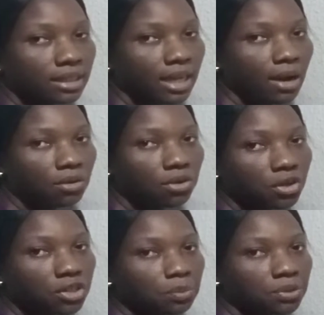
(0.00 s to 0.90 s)
and I'll
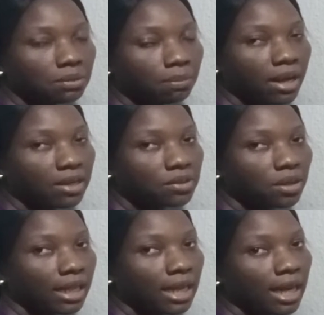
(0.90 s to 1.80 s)
cross multiply
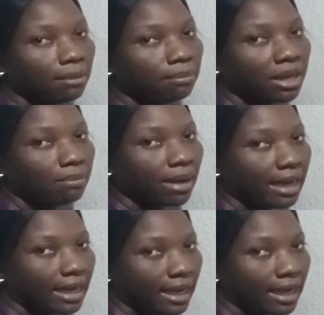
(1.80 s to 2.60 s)
so that I can make my